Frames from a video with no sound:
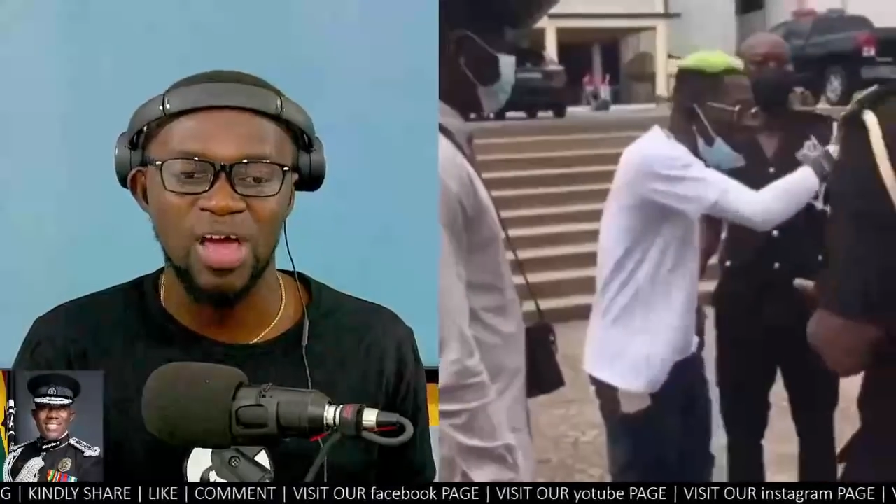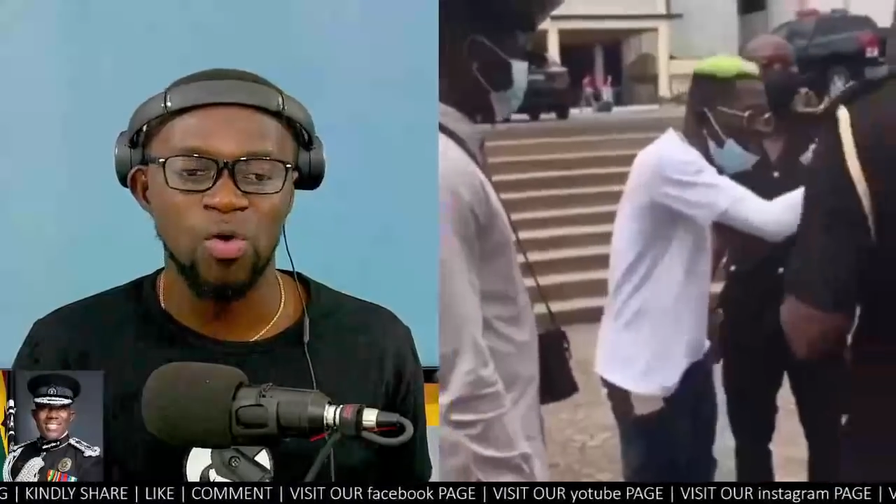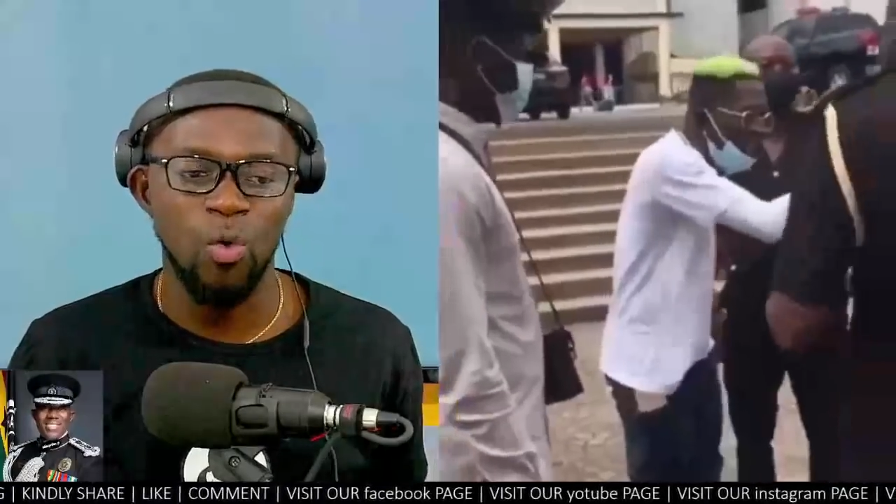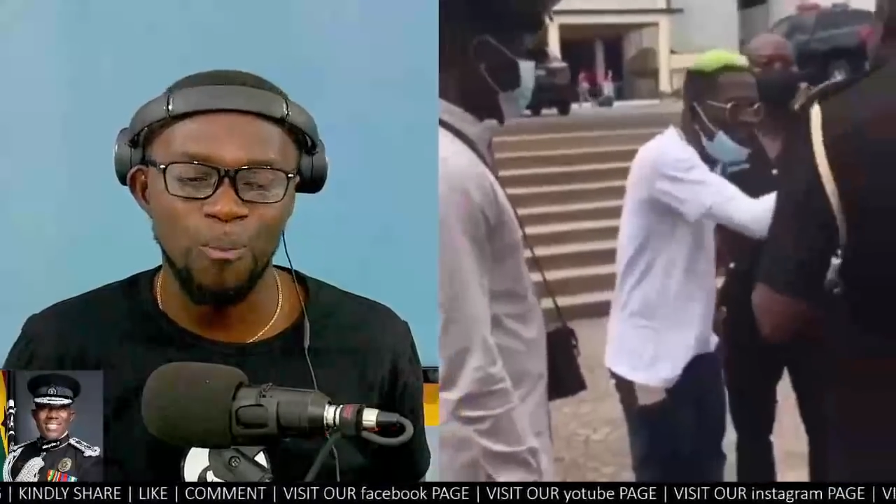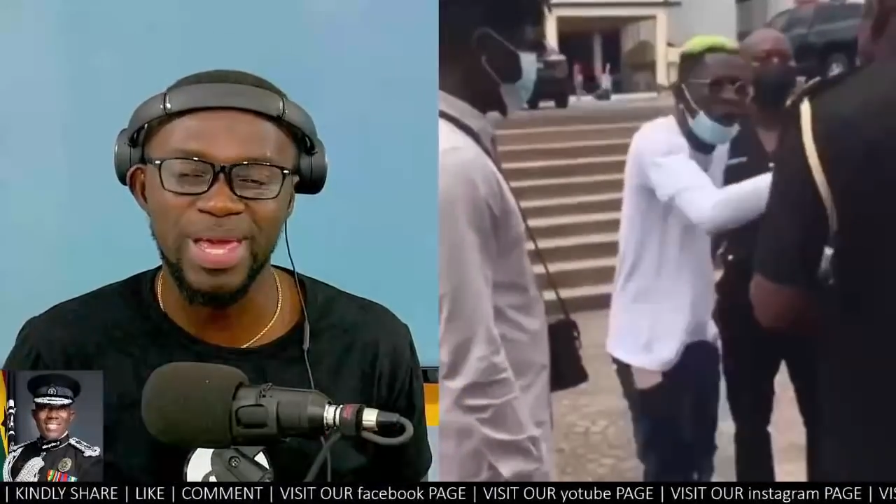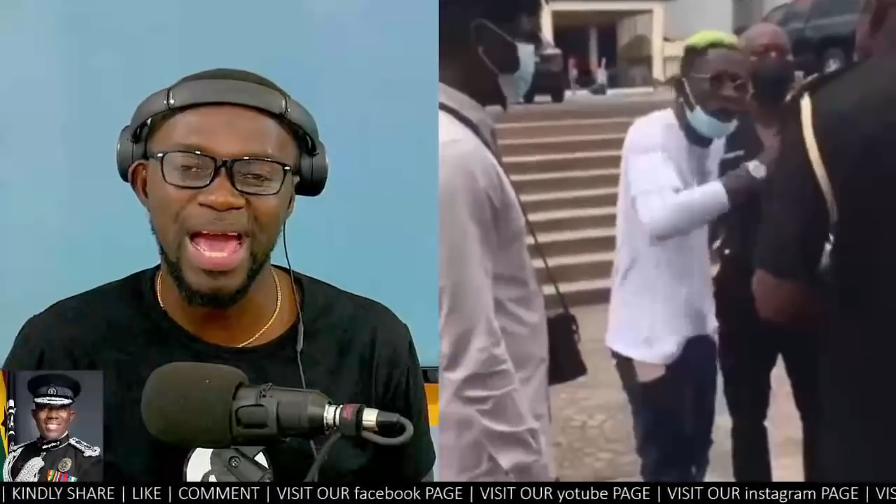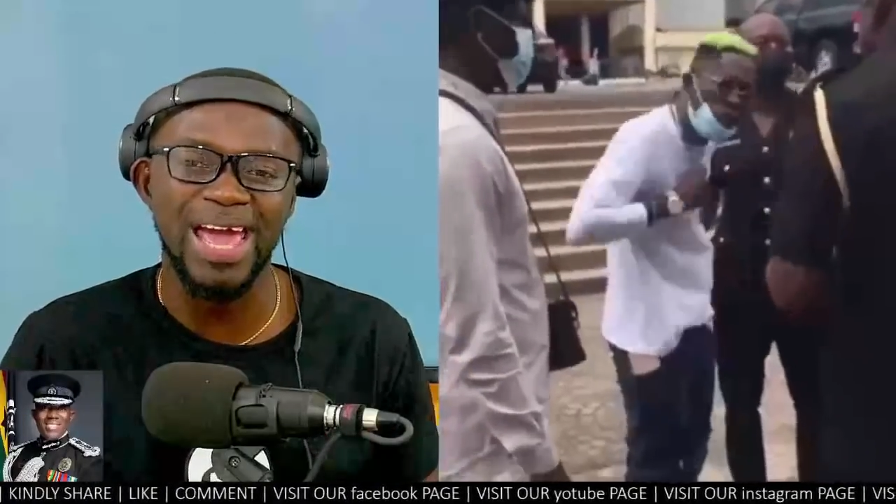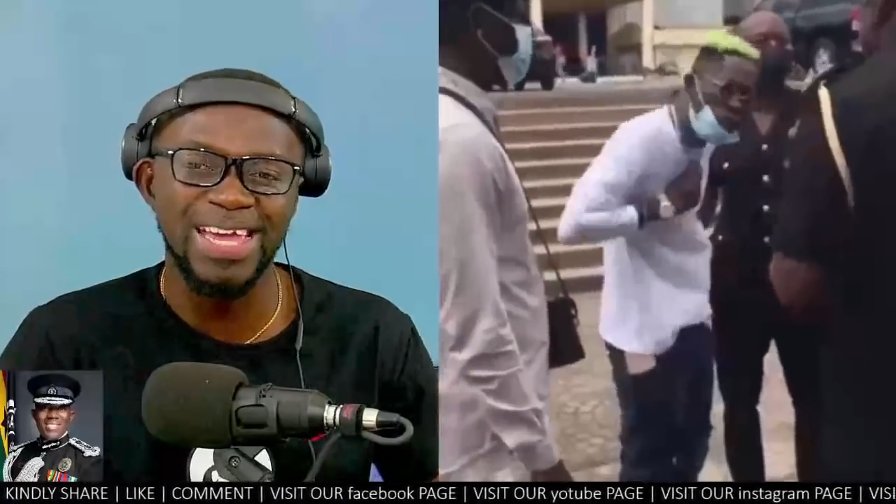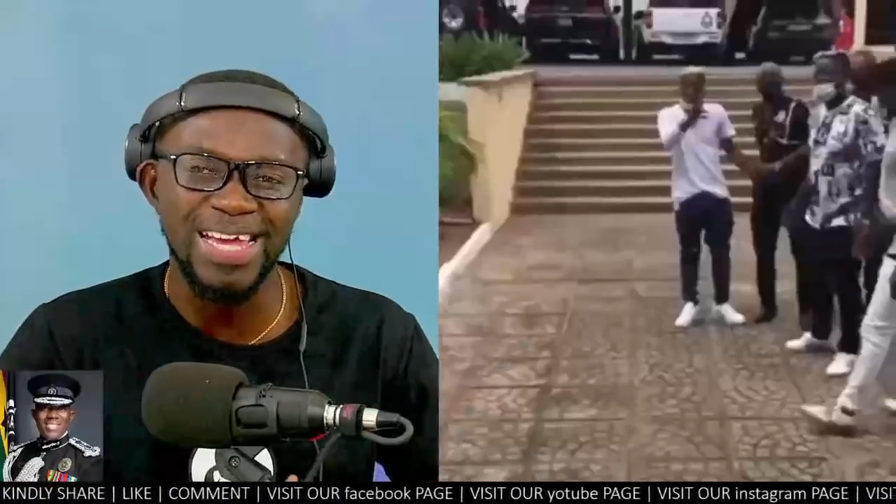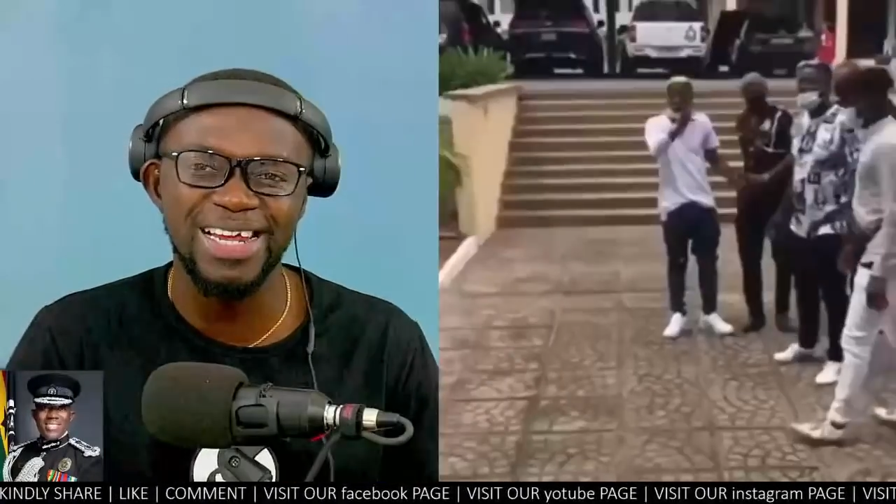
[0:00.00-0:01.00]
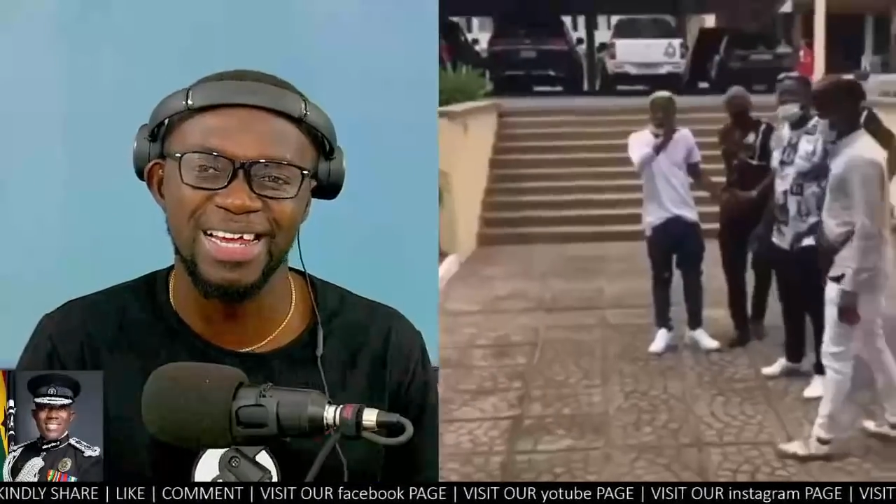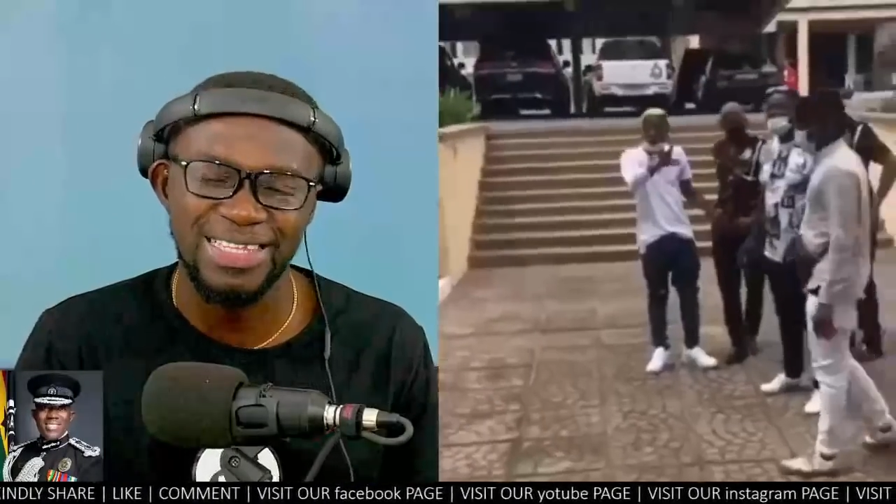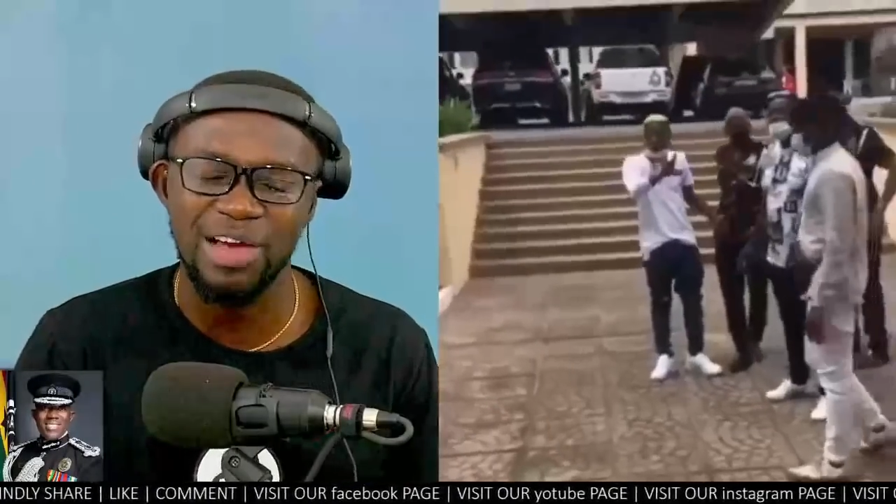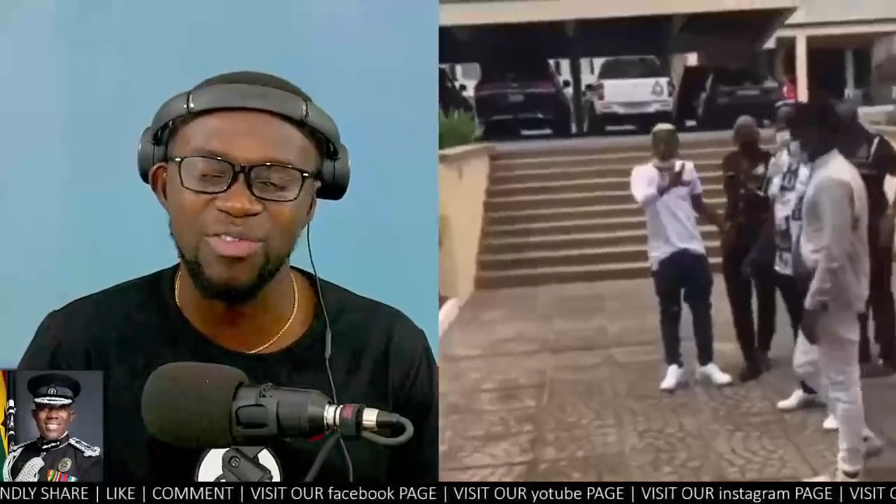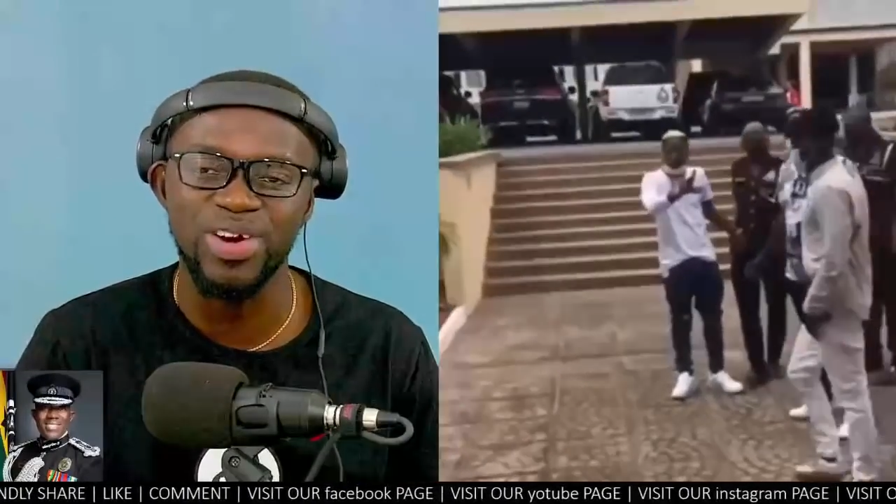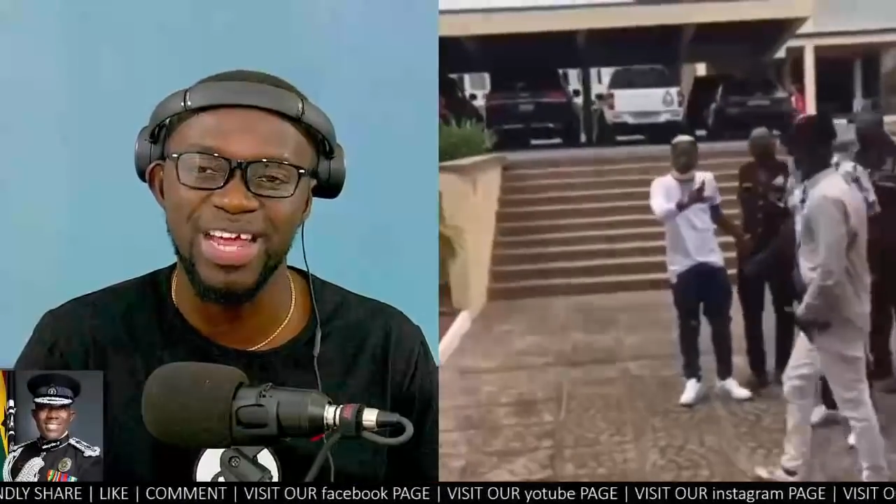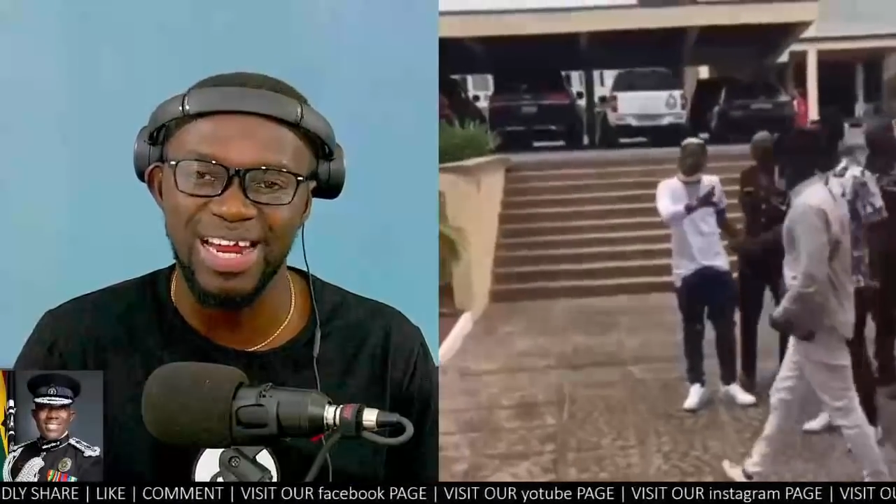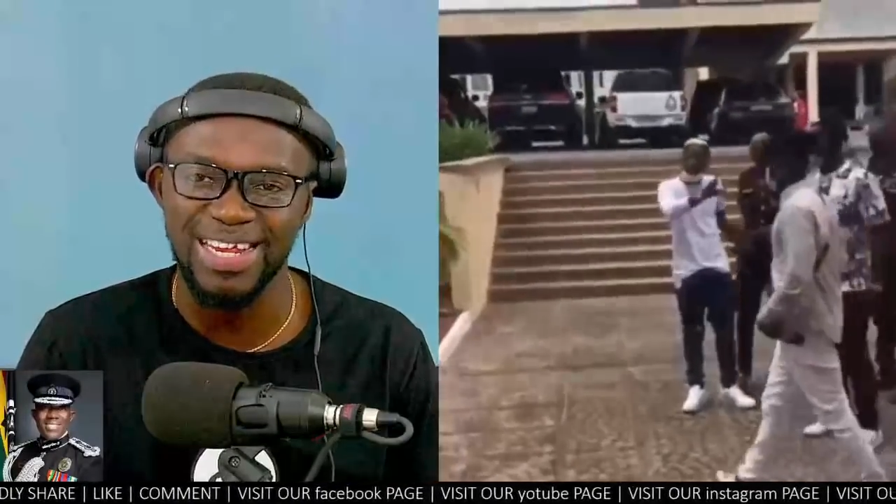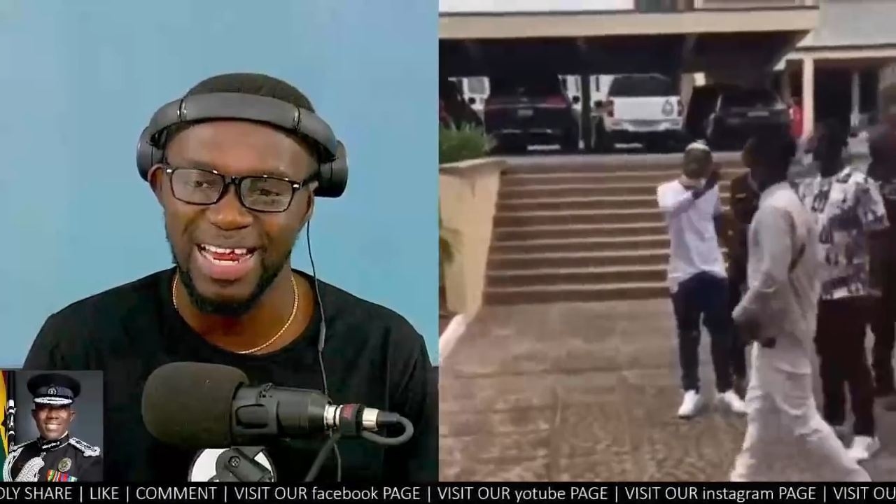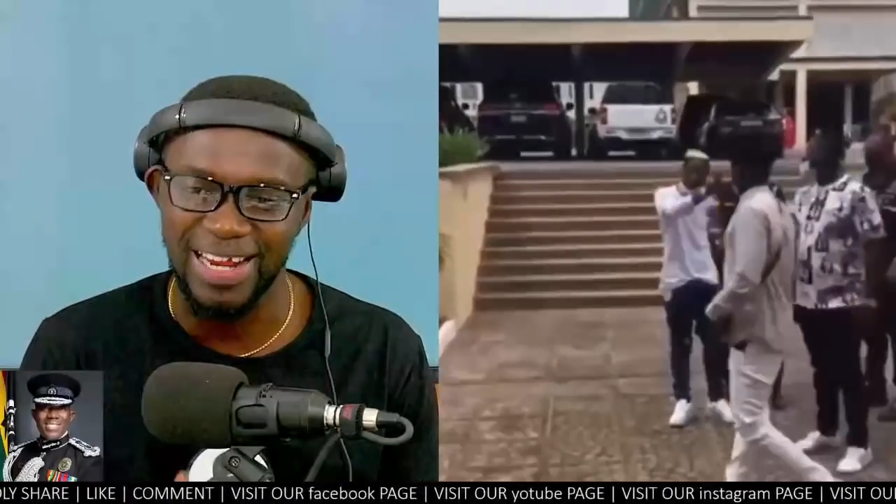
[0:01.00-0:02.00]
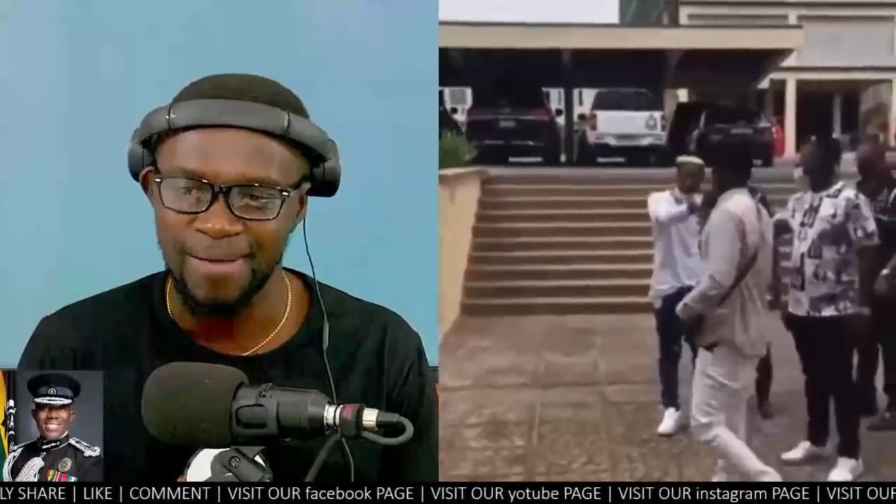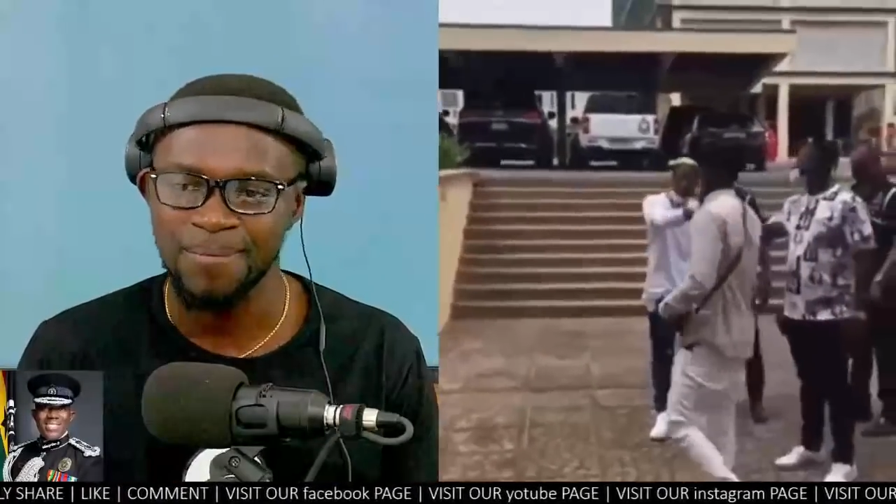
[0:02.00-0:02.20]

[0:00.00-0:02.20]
Ubia a yen interview near the day.